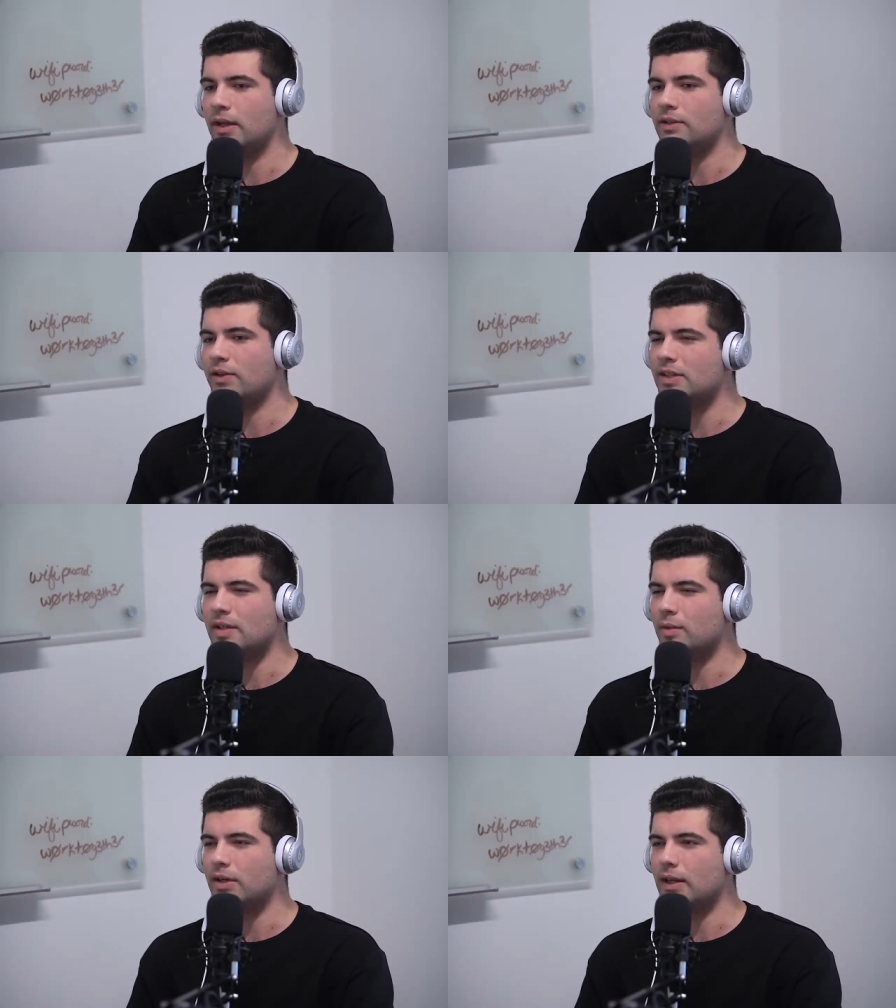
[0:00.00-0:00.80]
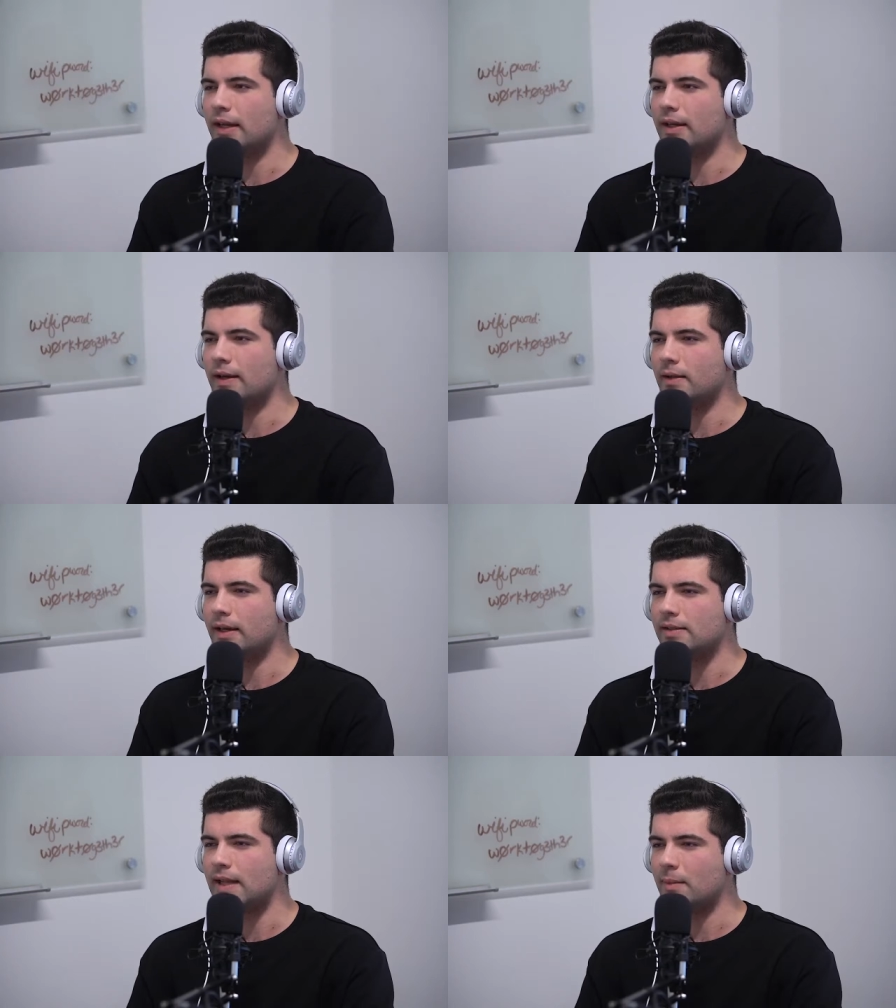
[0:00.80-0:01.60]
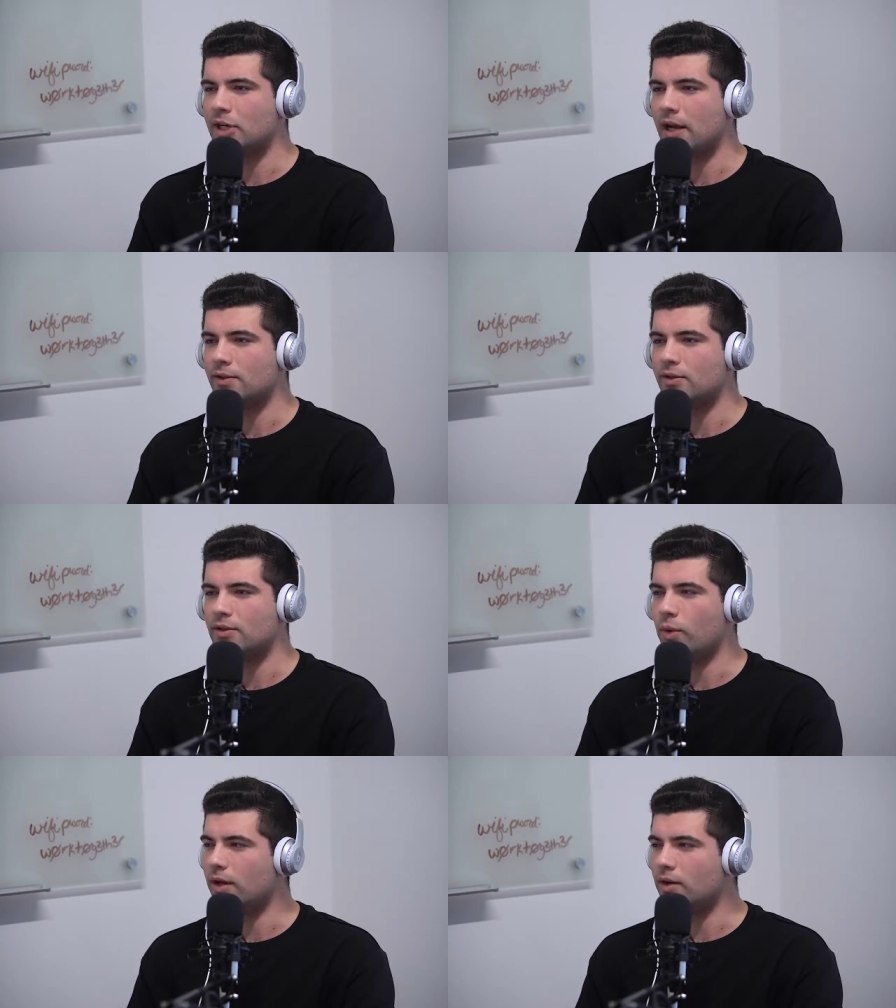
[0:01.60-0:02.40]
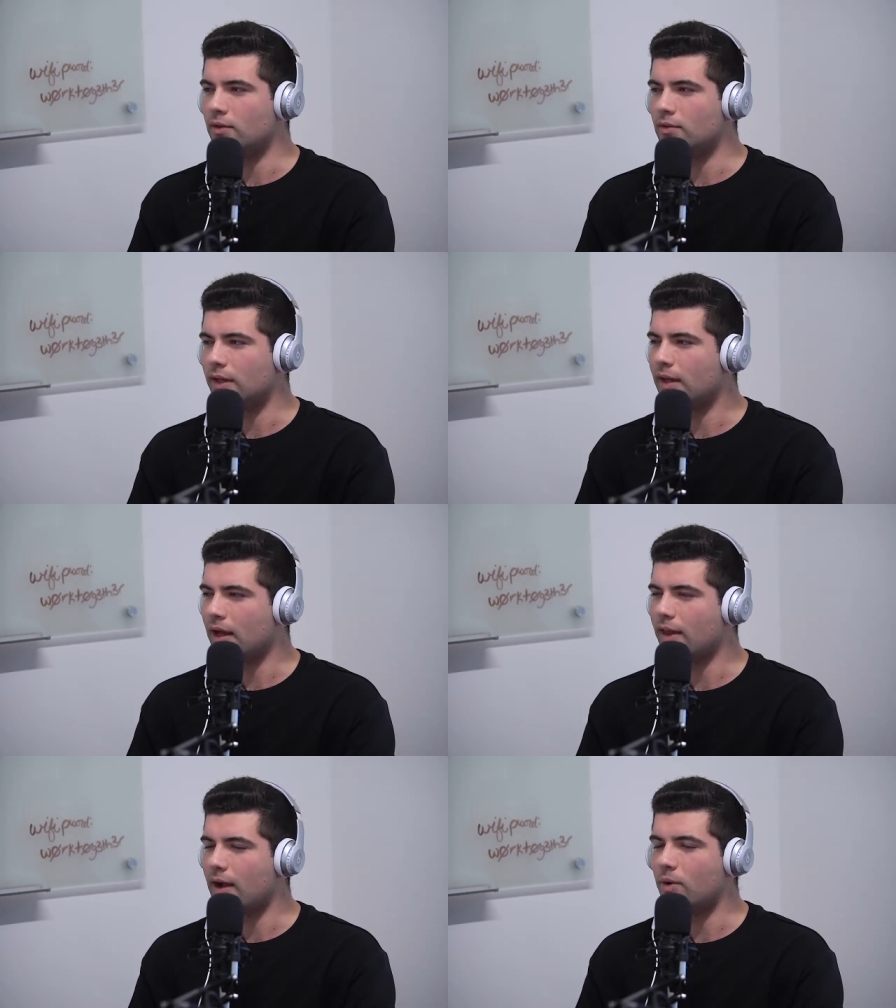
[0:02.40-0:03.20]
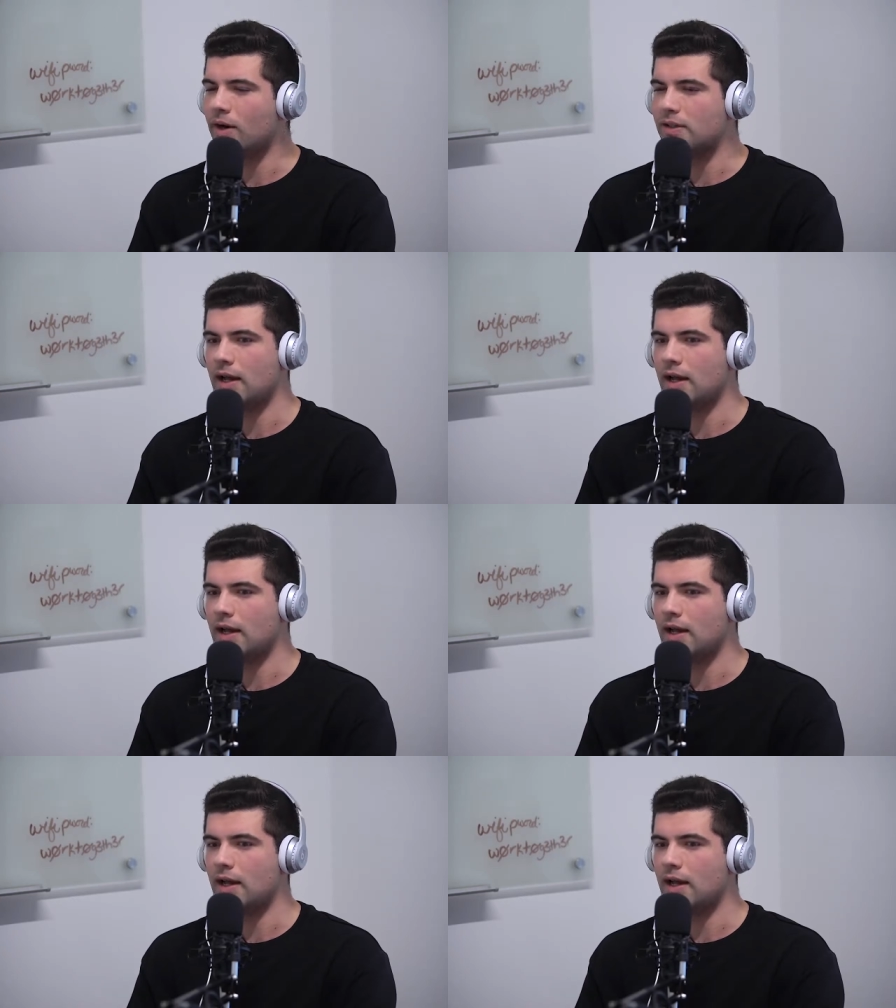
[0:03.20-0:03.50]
It's very similar to like Snapchat and Twitter, like how that works.